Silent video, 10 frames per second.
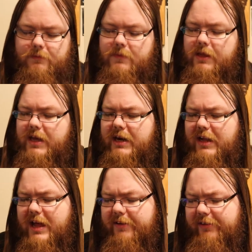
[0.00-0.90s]
You got a
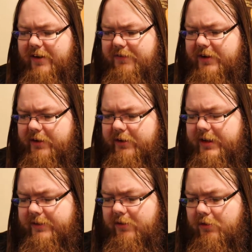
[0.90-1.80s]
lot of stuff in here. You
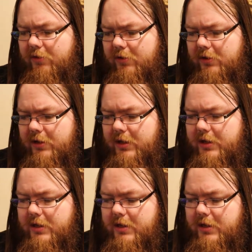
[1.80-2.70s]
have the whole
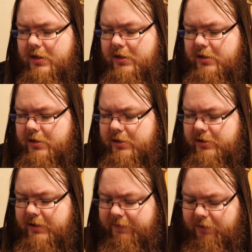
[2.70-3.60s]

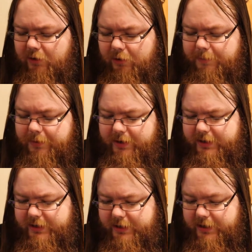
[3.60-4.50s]
book,